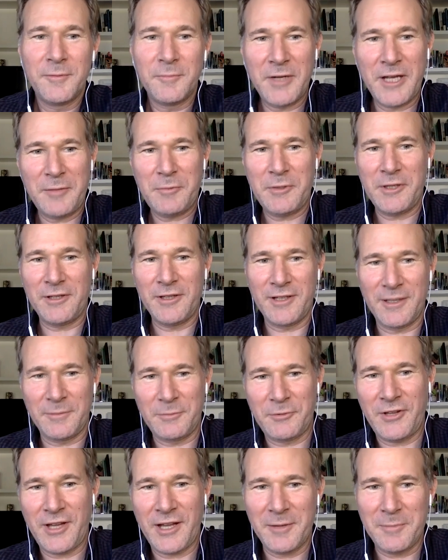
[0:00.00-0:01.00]
might be a little
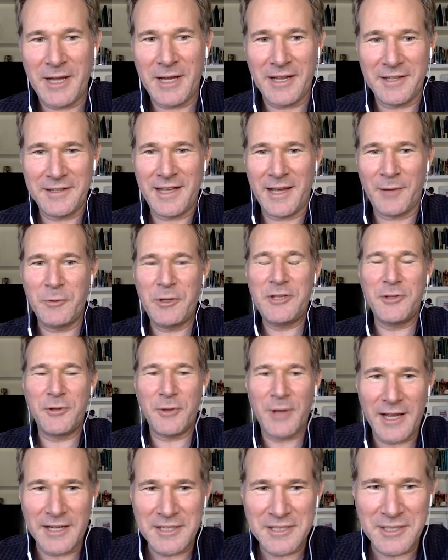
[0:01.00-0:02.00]
upset about that. We
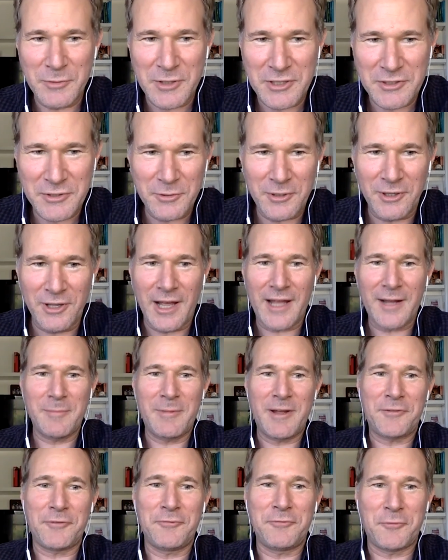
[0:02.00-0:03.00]
do actually, we do a lot
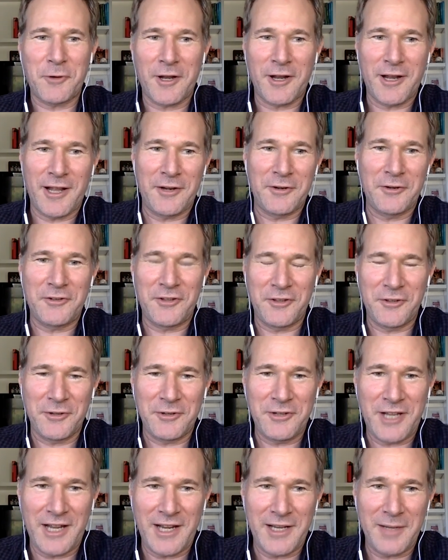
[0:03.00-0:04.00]
about the 49ers and their
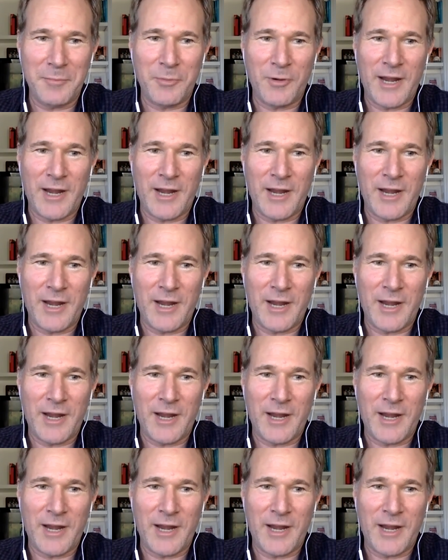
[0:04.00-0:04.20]
dating